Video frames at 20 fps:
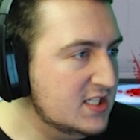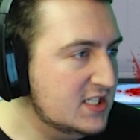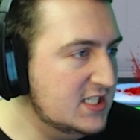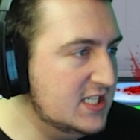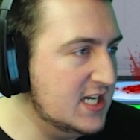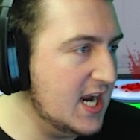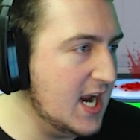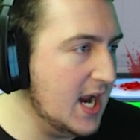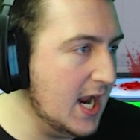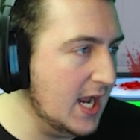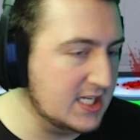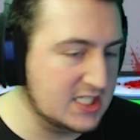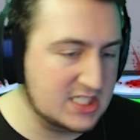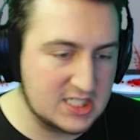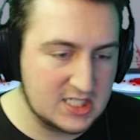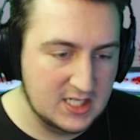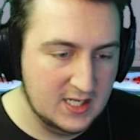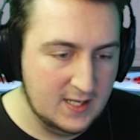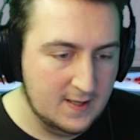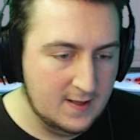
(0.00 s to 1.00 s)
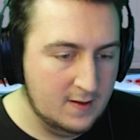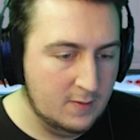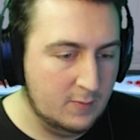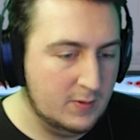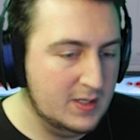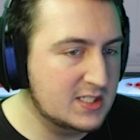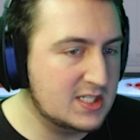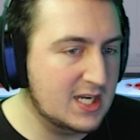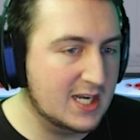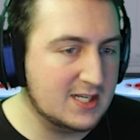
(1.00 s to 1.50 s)
Yes.
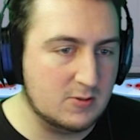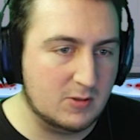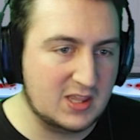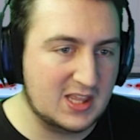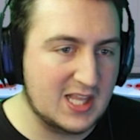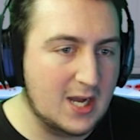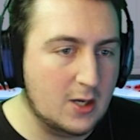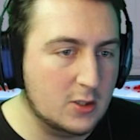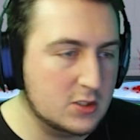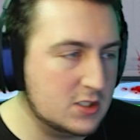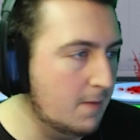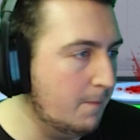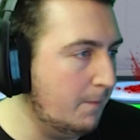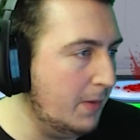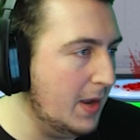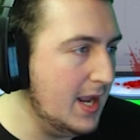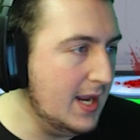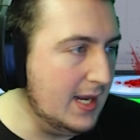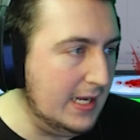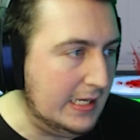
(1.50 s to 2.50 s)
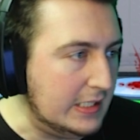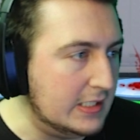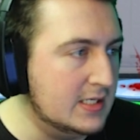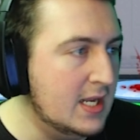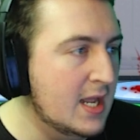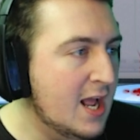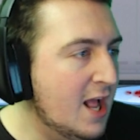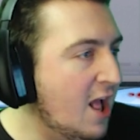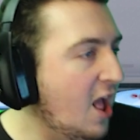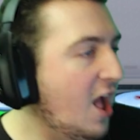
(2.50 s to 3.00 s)
We need to get to 1,000 pain.
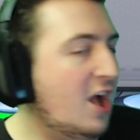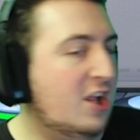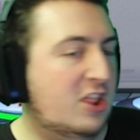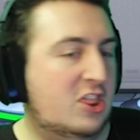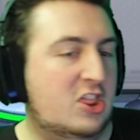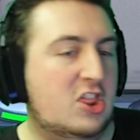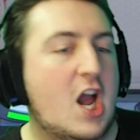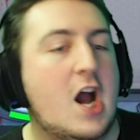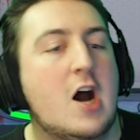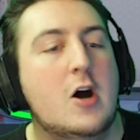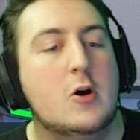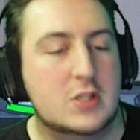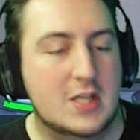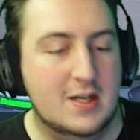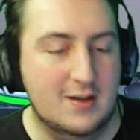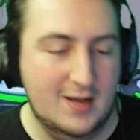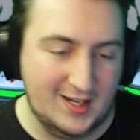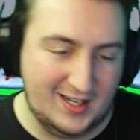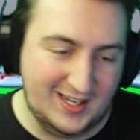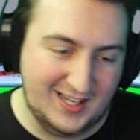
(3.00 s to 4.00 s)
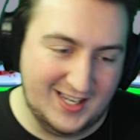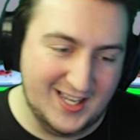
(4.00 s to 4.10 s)
1,000.